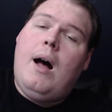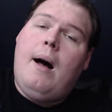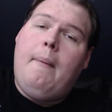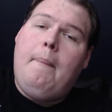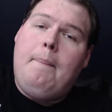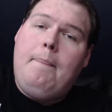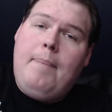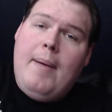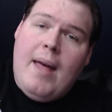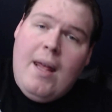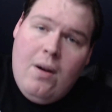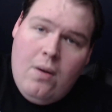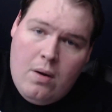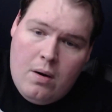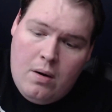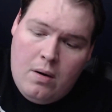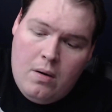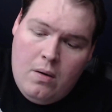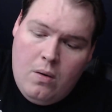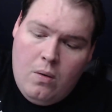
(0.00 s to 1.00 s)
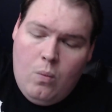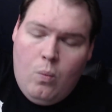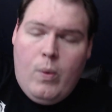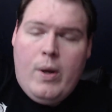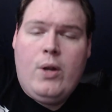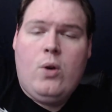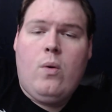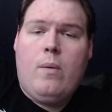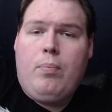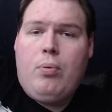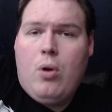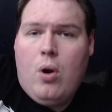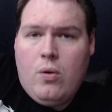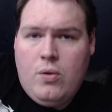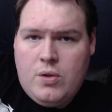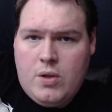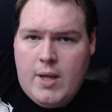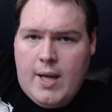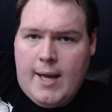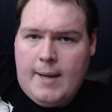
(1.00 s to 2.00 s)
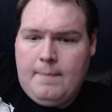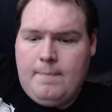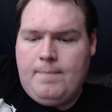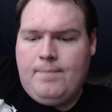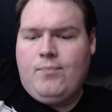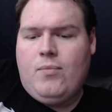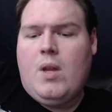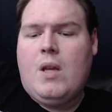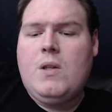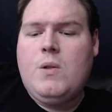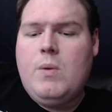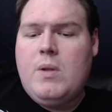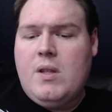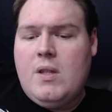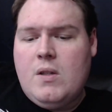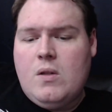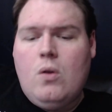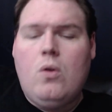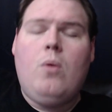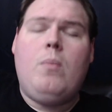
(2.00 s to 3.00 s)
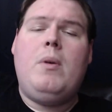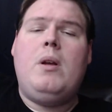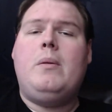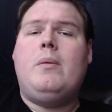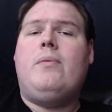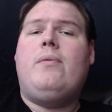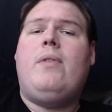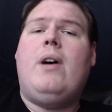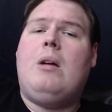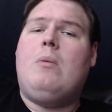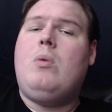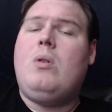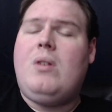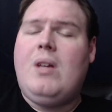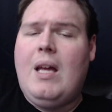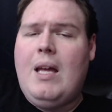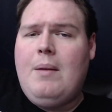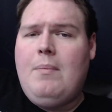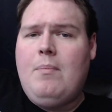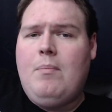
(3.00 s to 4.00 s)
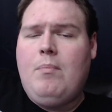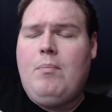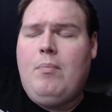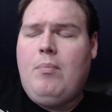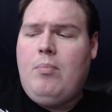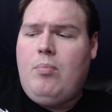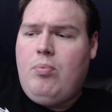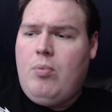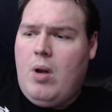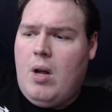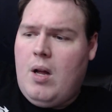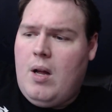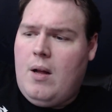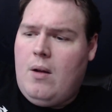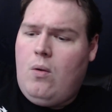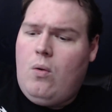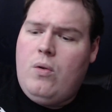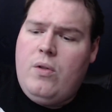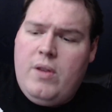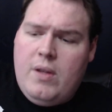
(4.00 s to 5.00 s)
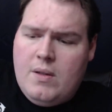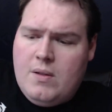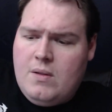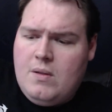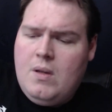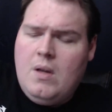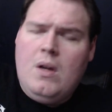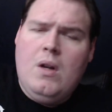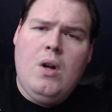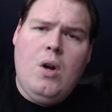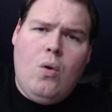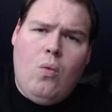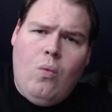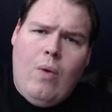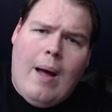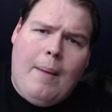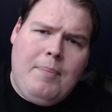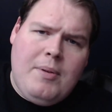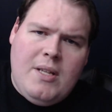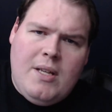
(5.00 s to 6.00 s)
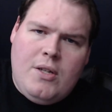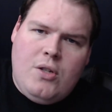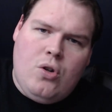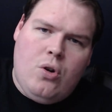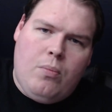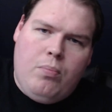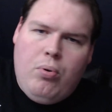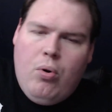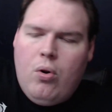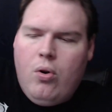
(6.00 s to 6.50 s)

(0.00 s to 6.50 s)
A better way to approach that is with this whole minimum viable game uh, or this rapid digital